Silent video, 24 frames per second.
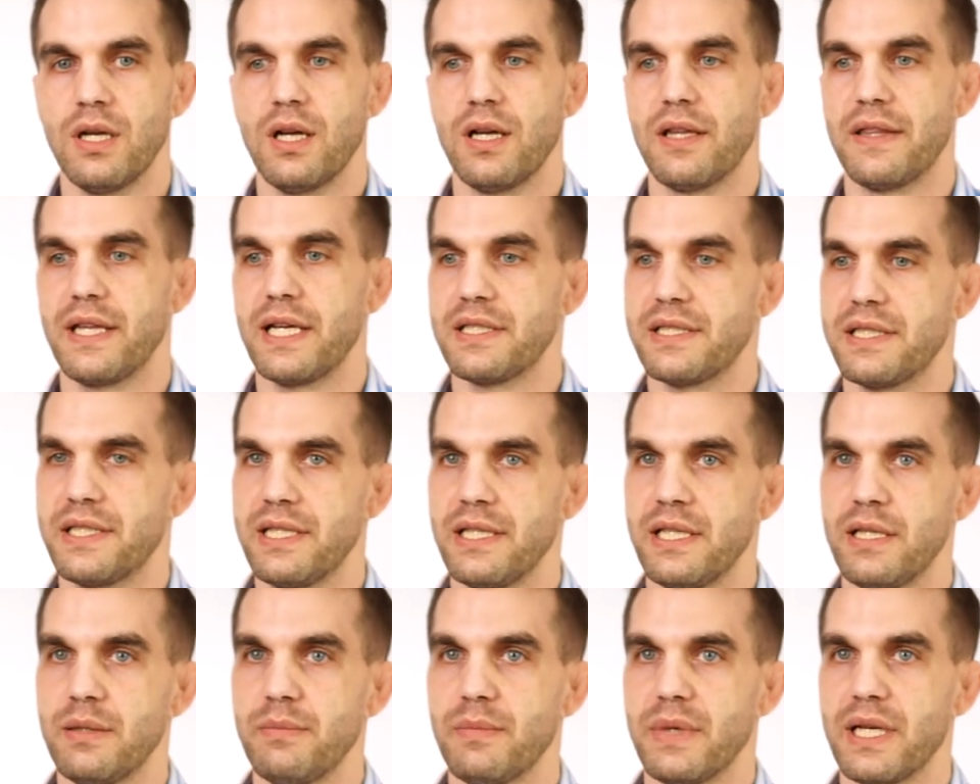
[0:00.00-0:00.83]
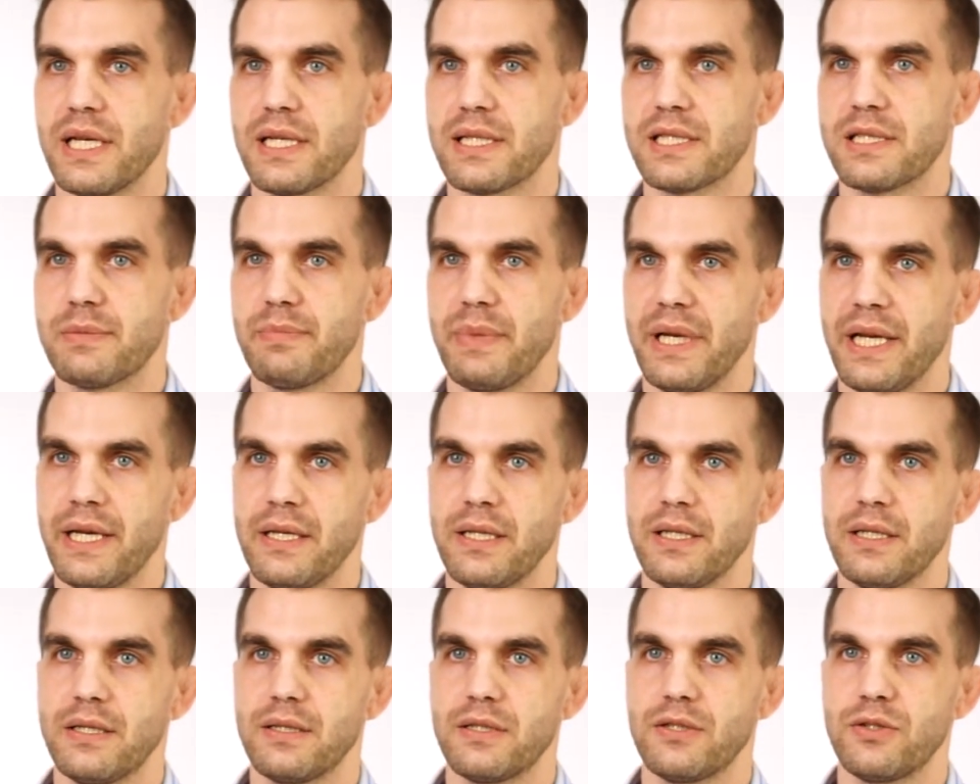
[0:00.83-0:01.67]
That team
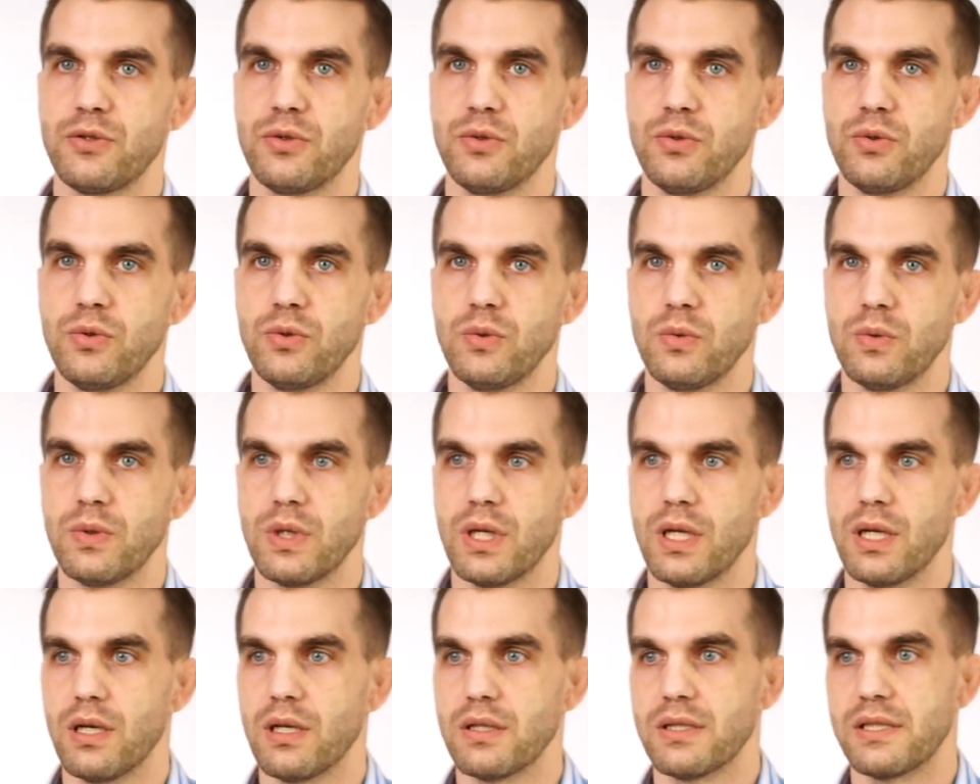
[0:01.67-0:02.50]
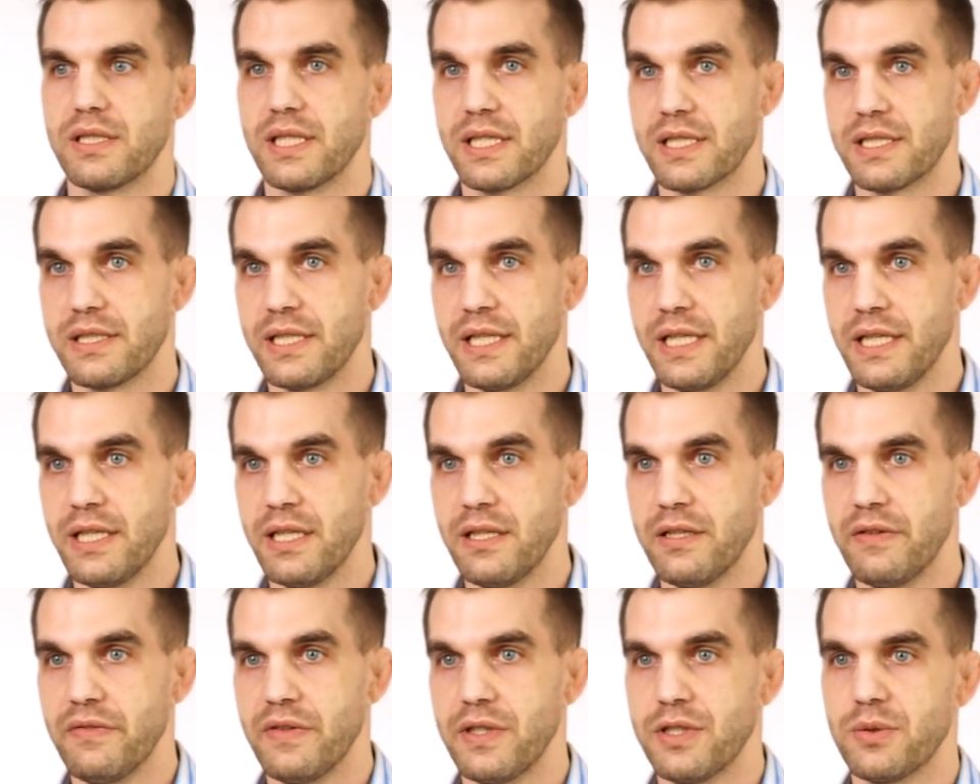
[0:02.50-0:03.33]
expanded to 16
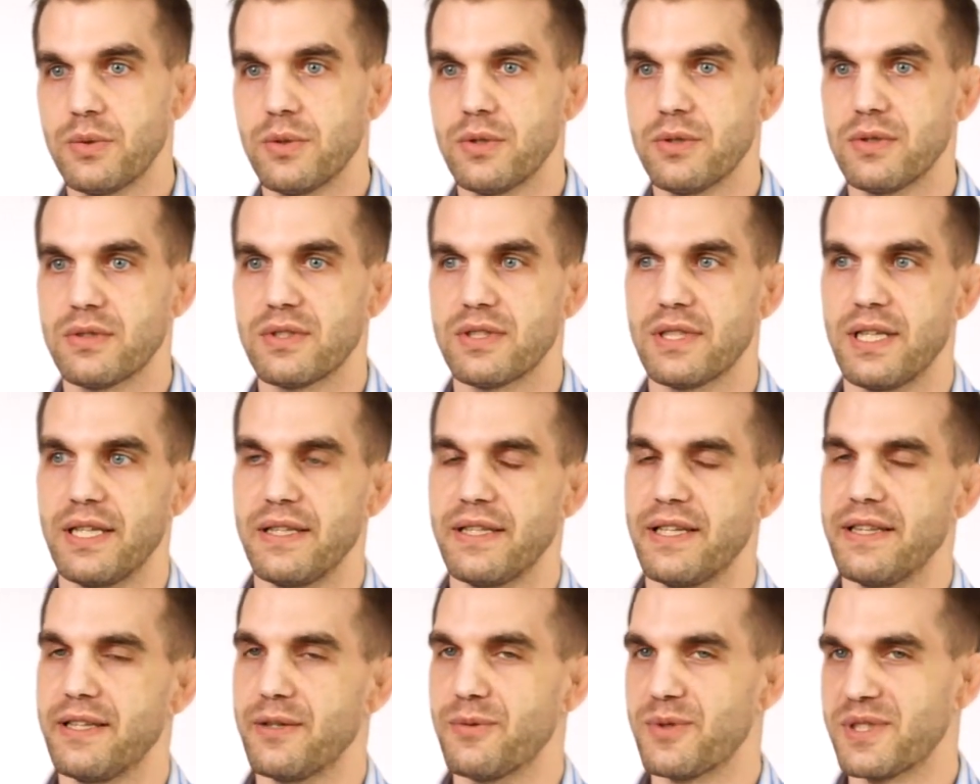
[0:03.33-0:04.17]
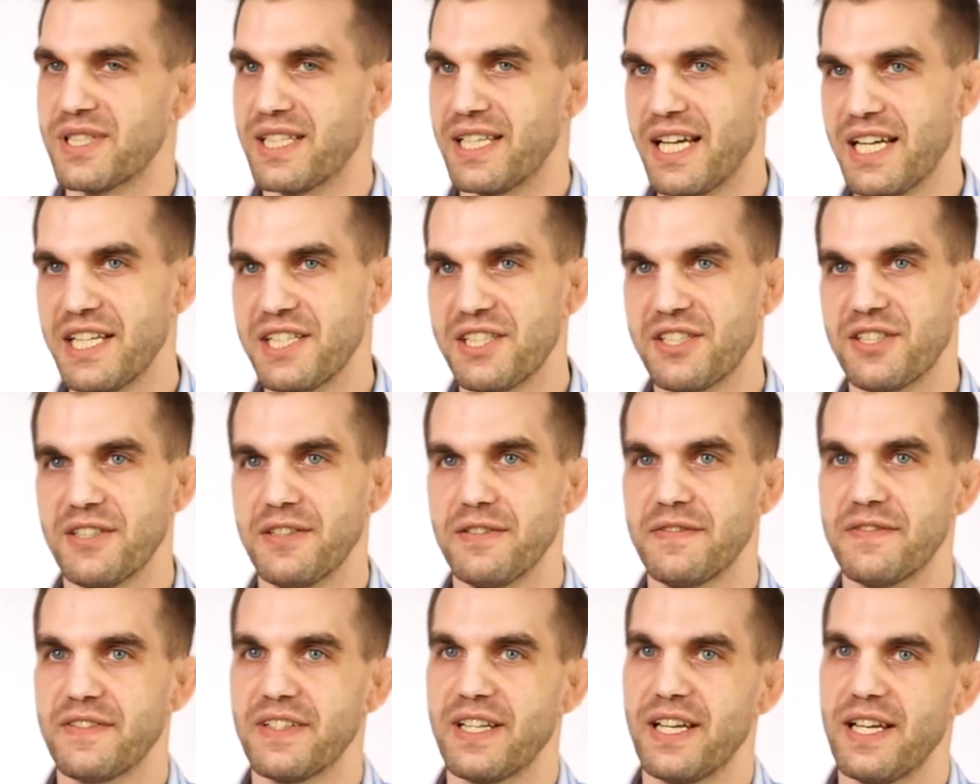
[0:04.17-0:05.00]
individuals, and then there was a night
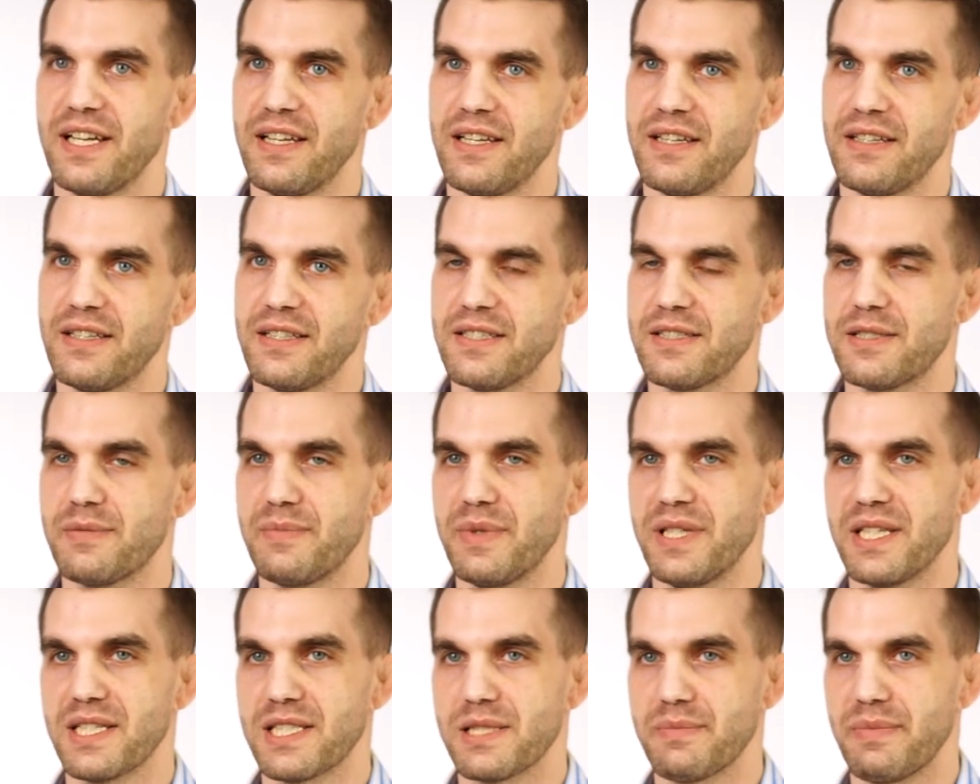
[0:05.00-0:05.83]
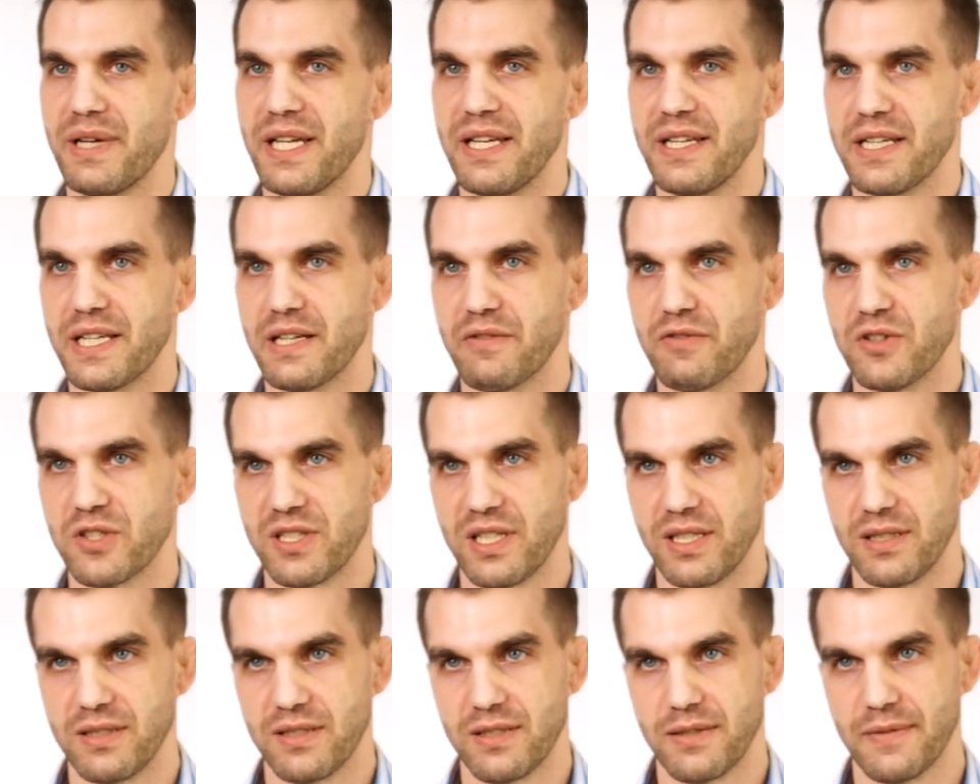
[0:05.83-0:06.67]
shift, and it's been expanding ever
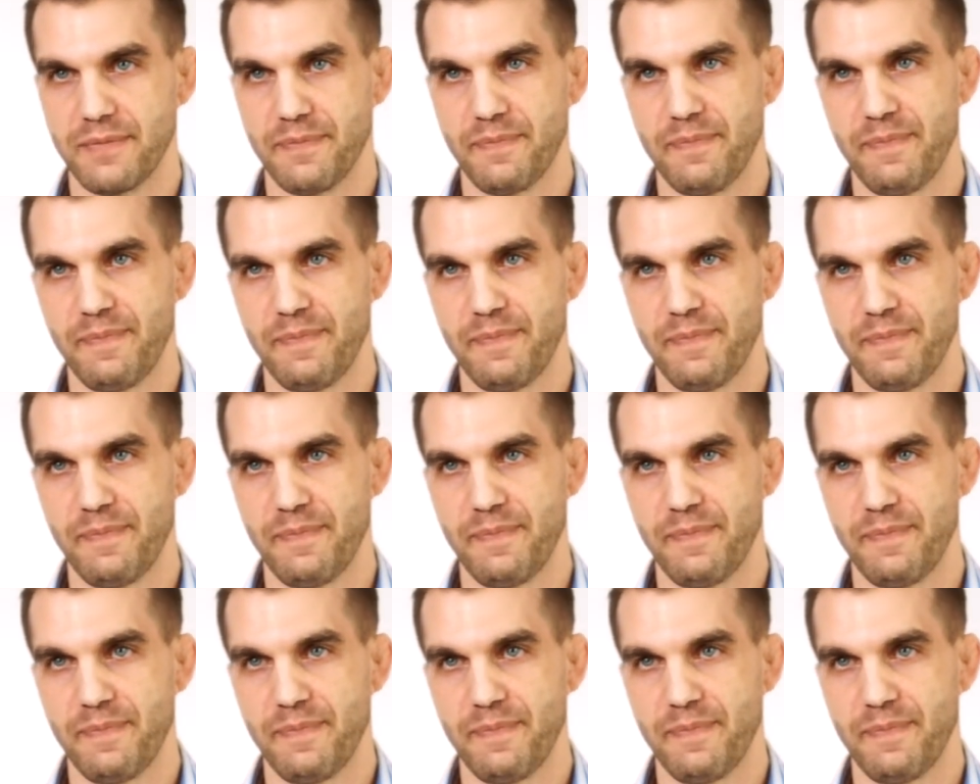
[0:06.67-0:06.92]
since.